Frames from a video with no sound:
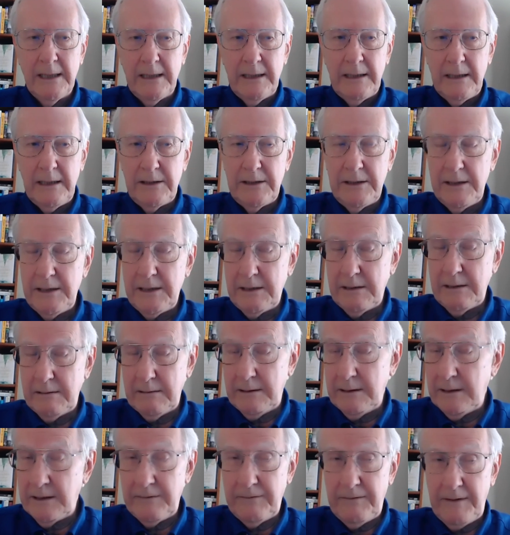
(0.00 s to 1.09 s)
and
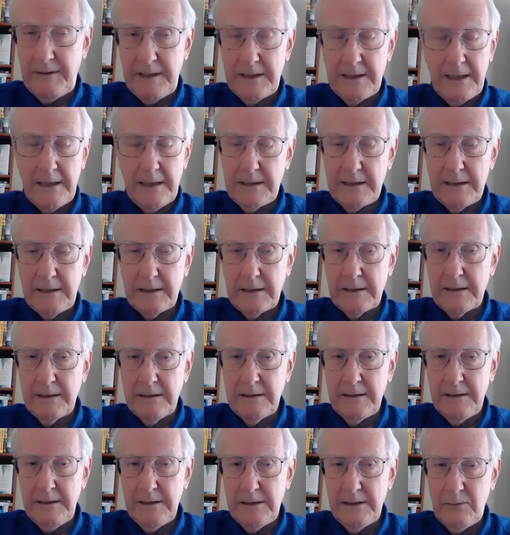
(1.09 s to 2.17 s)
she's fantastic.
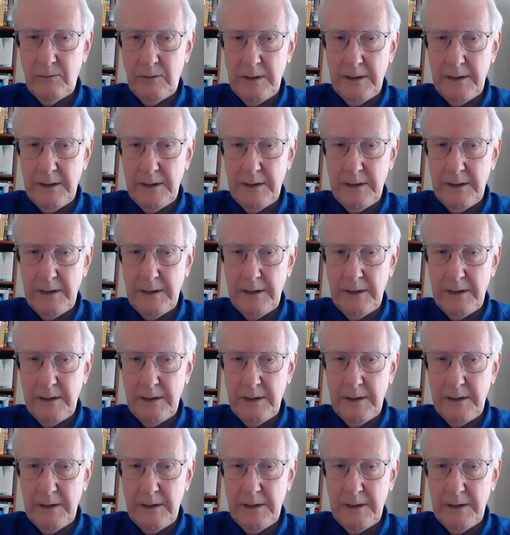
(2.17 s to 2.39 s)
She's the one